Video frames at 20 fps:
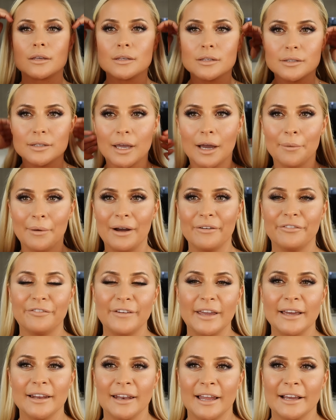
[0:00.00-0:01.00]
So I
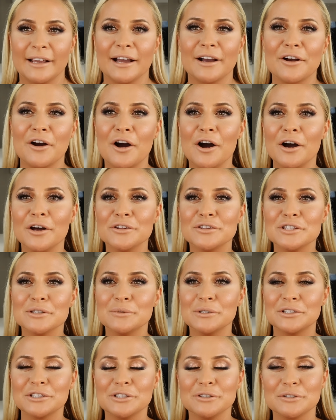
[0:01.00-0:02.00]
feel like I can't
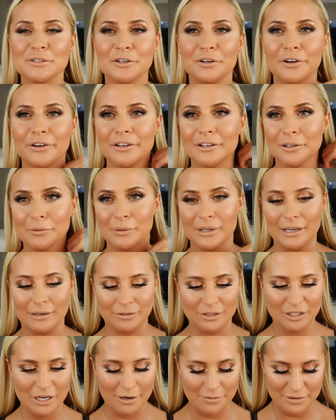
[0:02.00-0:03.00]
do a tutorial
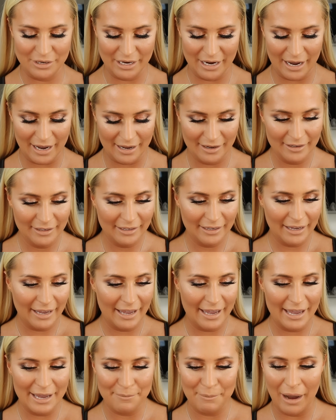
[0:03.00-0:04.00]
without showing you
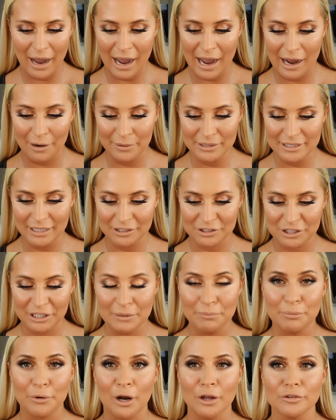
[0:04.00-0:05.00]
how I'd
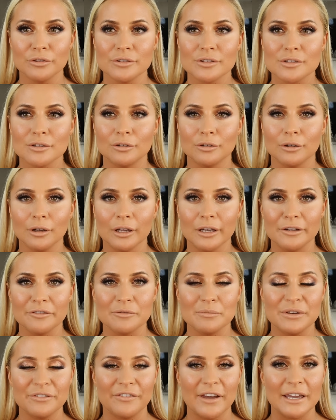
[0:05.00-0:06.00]
actually bronze all
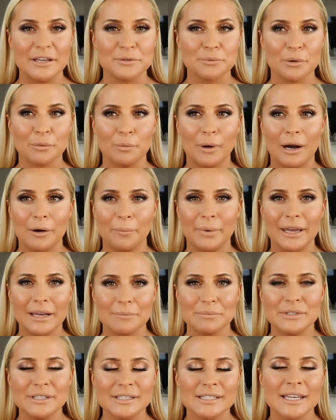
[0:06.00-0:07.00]
over my face with Wow
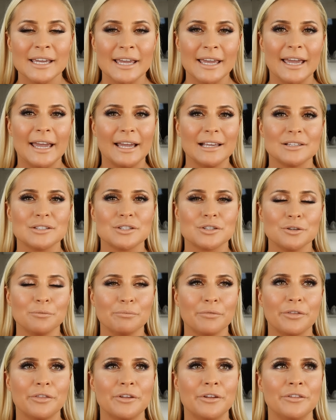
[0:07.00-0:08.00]
Pigment. It's
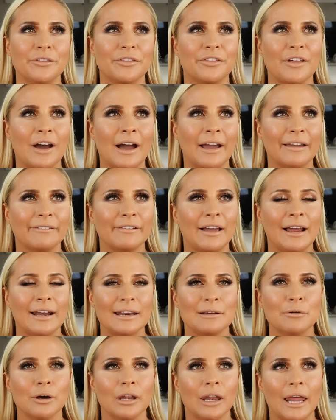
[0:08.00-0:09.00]
something that if
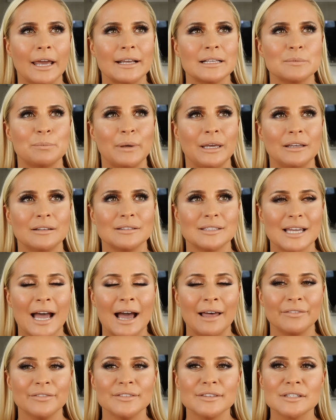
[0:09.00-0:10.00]
anyone likes being
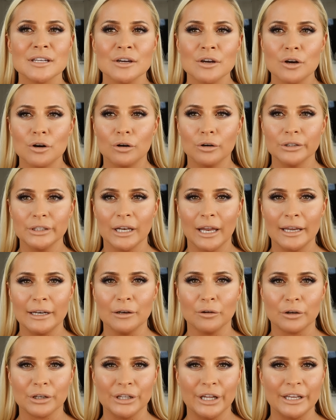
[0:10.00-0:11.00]
tanned or you like
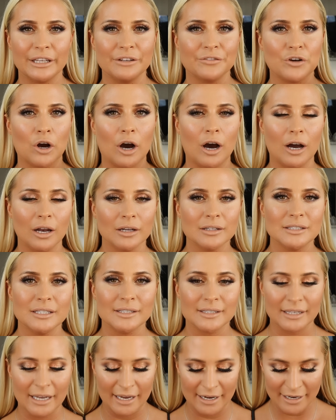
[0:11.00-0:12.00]
looking like you've got holiday
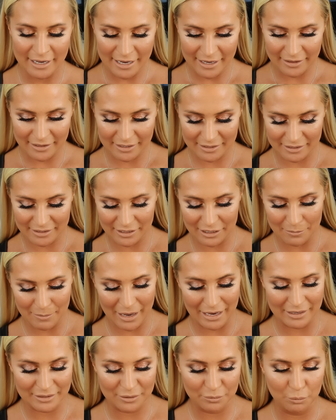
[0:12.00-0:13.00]
skin, this is an
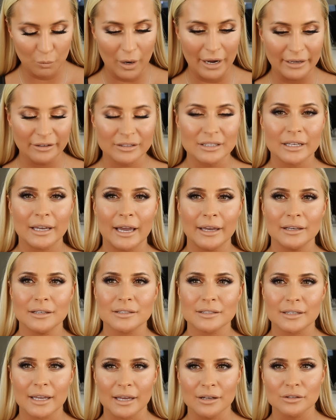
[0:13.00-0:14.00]
amazing way to get
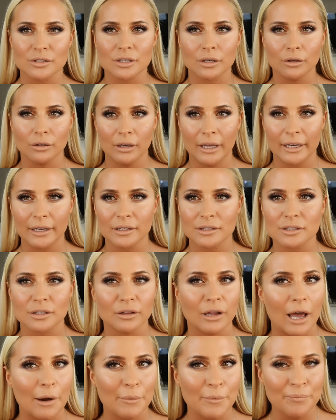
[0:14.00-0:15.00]
your skin to look like it's
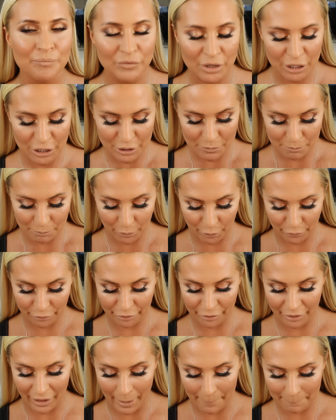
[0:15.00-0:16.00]
glowing.
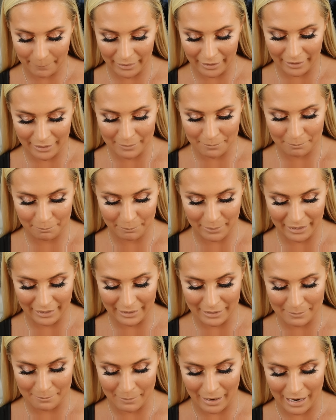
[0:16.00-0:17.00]
But that
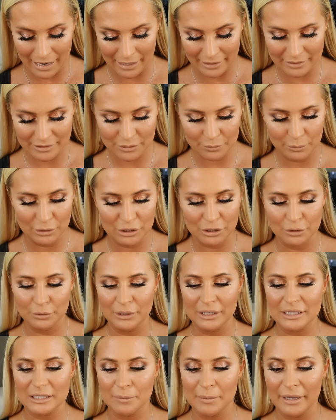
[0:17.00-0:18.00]
being in mind, we do
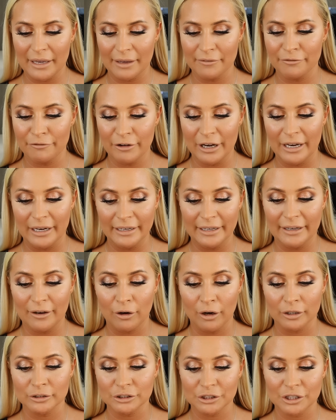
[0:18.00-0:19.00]
need to be really
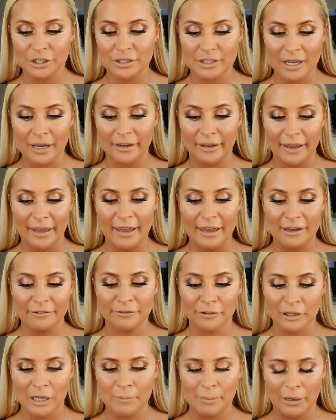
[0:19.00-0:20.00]
conscious and
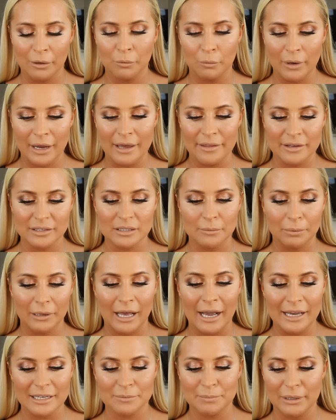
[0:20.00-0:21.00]
careful about where this
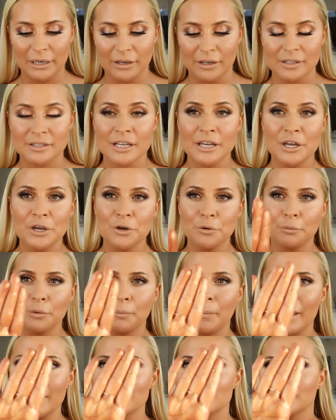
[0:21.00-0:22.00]
applies, because
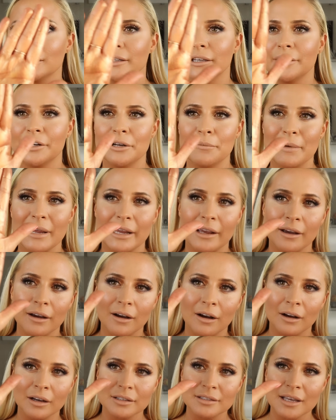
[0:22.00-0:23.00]
we're basically going to make
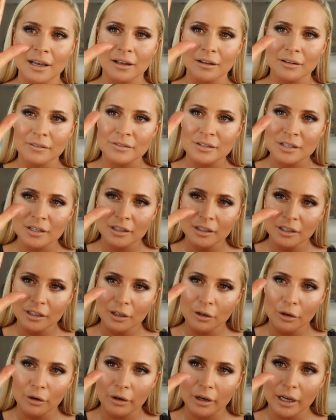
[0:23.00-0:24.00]
ourselves
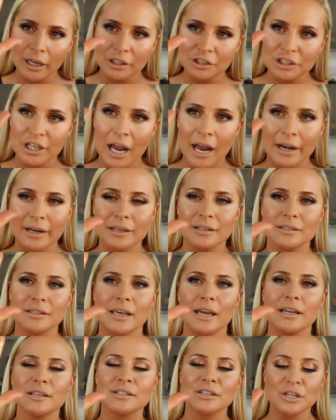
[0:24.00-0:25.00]
look as shiny as
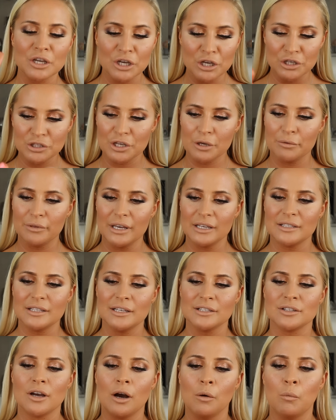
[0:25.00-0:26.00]
this. So this
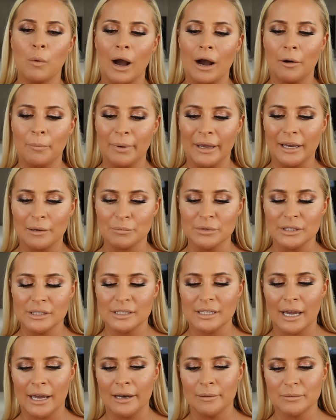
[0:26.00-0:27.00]
is our Wow
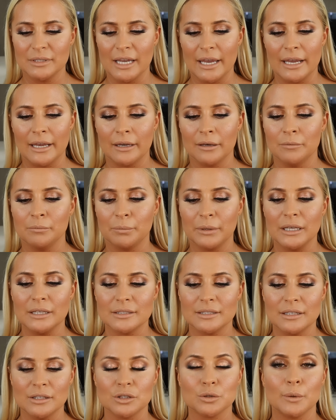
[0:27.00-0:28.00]
Pigment, and I'm taking
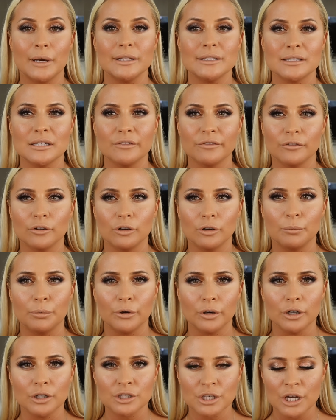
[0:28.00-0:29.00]
PC24
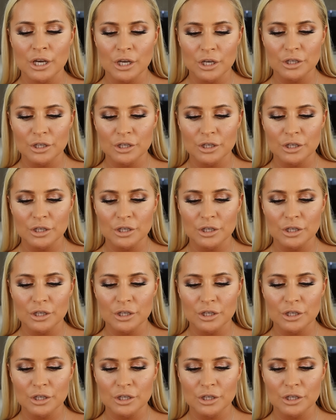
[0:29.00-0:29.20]
brush.